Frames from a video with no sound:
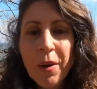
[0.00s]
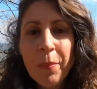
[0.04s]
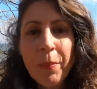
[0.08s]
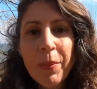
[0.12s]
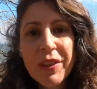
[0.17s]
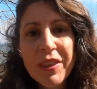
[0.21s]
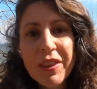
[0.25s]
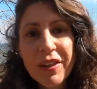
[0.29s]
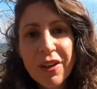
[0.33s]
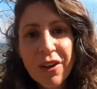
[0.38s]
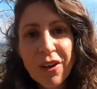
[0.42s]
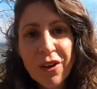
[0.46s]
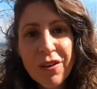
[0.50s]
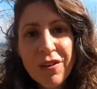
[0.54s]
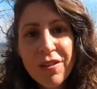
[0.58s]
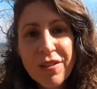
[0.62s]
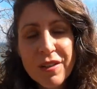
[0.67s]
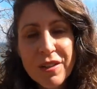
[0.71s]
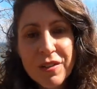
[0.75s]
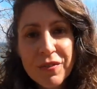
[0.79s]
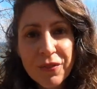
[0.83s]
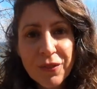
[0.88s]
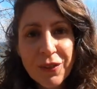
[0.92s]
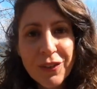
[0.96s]
But the Earth
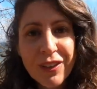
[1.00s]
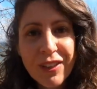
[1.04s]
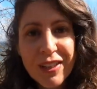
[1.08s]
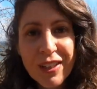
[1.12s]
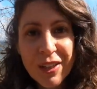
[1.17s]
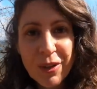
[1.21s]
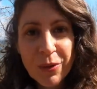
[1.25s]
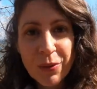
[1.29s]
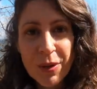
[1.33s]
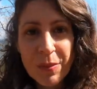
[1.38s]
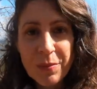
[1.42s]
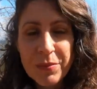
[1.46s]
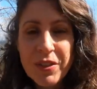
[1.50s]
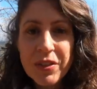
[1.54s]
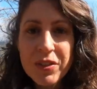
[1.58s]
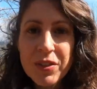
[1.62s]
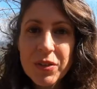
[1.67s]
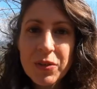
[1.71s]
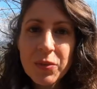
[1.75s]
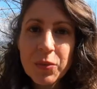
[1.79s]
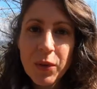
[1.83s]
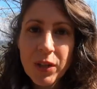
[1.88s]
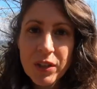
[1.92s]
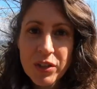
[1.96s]
is fully equipped to
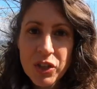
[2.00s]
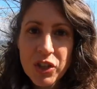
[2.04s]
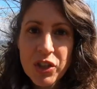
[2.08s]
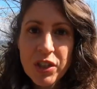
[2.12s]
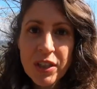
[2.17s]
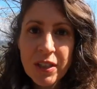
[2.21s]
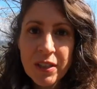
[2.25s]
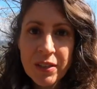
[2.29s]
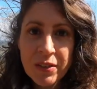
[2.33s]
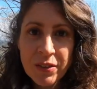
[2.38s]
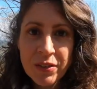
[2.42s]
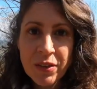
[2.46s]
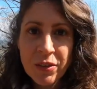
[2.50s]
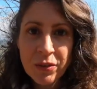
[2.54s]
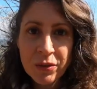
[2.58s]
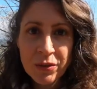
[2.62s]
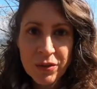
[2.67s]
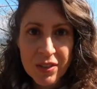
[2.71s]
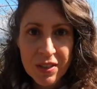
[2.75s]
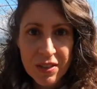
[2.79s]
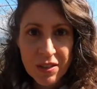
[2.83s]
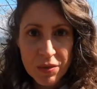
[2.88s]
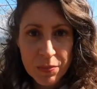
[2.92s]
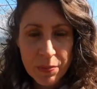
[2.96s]
do what she
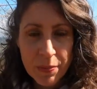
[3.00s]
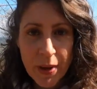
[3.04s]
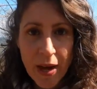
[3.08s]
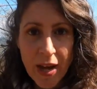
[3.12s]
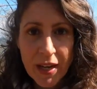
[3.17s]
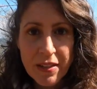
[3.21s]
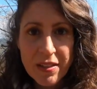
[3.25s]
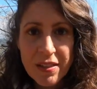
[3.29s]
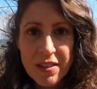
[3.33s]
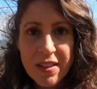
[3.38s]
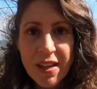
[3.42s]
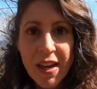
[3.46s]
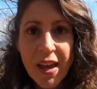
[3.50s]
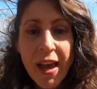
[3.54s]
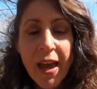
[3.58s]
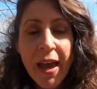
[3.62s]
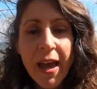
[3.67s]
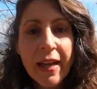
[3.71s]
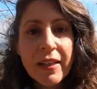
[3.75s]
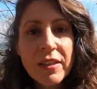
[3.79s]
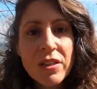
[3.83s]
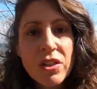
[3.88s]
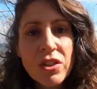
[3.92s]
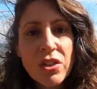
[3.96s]
knows is best,
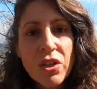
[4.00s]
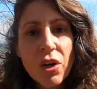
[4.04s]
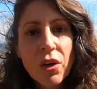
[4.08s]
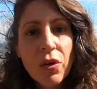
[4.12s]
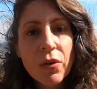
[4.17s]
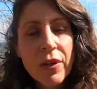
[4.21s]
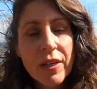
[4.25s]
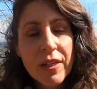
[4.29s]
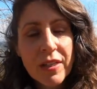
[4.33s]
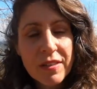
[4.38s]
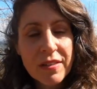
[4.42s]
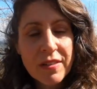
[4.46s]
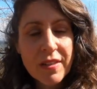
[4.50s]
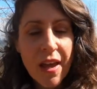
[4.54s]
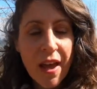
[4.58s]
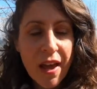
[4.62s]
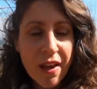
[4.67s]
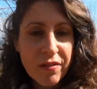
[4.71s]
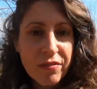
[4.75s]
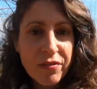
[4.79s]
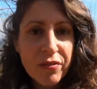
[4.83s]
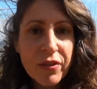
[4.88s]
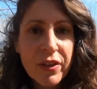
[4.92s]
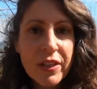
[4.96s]
and so is
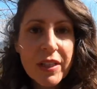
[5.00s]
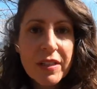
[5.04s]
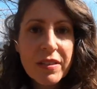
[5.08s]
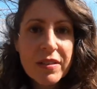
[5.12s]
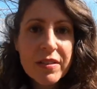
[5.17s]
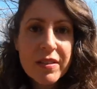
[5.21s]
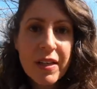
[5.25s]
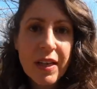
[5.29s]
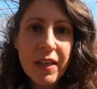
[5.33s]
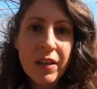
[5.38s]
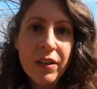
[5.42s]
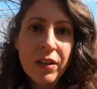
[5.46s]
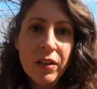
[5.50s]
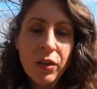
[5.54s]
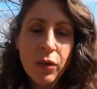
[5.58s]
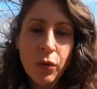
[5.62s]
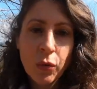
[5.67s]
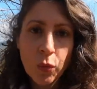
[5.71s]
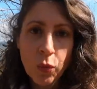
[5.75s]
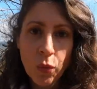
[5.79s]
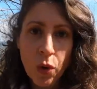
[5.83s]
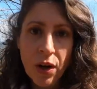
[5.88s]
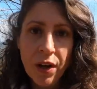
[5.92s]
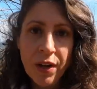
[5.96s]
every
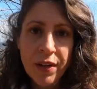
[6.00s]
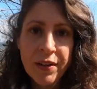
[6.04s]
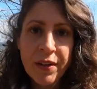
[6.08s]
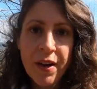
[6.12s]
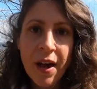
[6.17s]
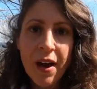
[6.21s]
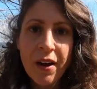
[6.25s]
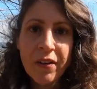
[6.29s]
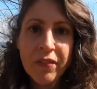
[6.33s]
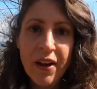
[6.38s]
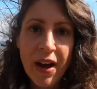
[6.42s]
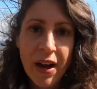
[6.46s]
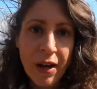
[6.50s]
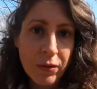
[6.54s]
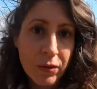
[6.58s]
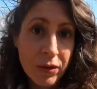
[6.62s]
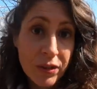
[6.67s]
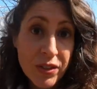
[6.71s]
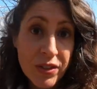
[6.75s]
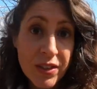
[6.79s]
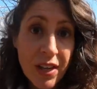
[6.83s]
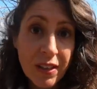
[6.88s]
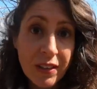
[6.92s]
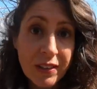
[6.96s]
single one of our
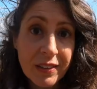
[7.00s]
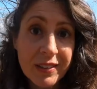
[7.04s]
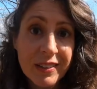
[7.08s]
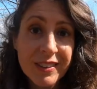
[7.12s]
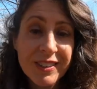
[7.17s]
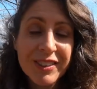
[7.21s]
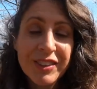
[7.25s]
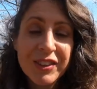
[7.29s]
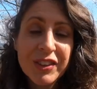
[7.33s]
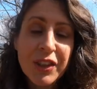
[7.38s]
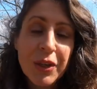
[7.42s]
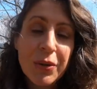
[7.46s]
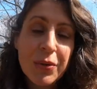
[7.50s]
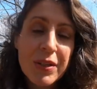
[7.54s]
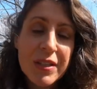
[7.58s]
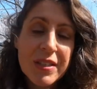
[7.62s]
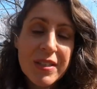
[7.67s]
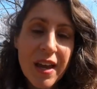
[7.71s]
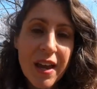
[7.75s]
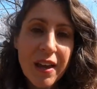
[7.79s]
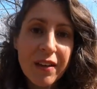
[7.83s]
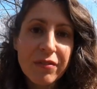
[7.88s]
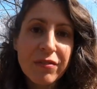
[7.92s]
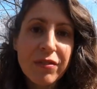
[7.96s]
cells. So
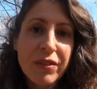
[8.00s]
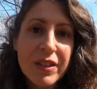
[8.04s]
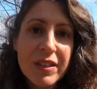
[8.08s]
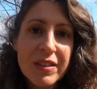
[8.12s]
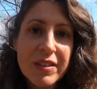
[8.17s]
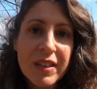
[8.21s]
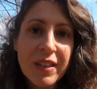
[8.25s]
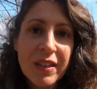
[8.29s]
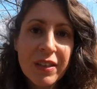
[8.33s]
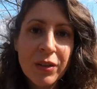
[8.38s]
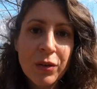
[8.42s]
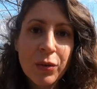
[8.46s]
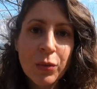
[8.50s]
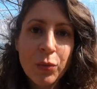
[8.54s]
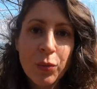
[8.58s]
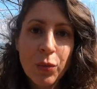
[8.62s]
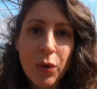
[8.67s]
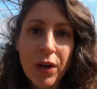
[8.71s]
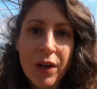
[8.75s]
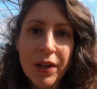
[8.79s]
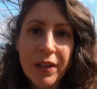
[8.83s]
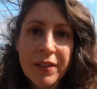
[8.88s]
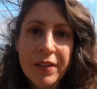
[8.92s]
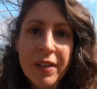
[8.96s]
is every single
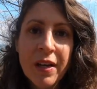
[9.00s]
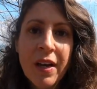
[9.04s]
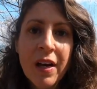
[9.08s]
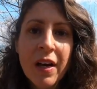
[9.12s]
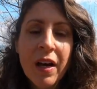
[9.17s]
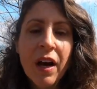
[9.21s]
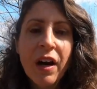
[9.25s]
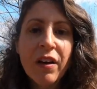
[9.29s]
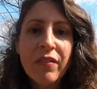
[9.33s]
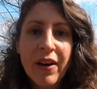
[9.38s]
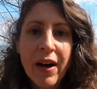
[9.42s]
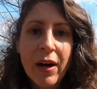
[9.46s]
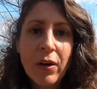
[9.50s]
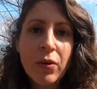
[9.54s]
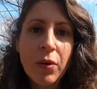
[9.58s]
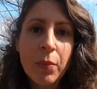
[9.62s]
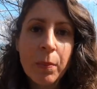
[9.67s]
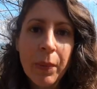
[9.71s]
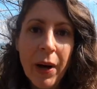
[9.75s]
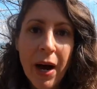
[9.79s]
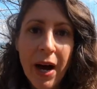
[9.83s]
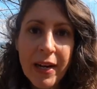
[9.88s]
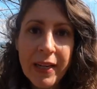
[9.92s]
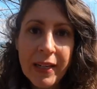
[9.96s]
one of our
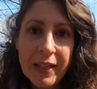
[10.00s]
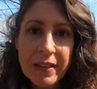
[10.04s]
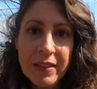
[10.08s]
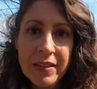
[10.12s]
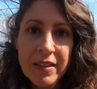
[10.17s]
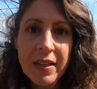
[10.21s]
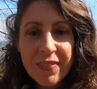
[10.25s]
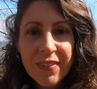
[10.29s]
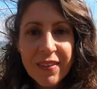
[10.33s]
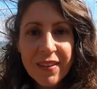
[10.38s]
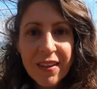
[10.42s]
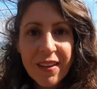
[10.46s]
bodies.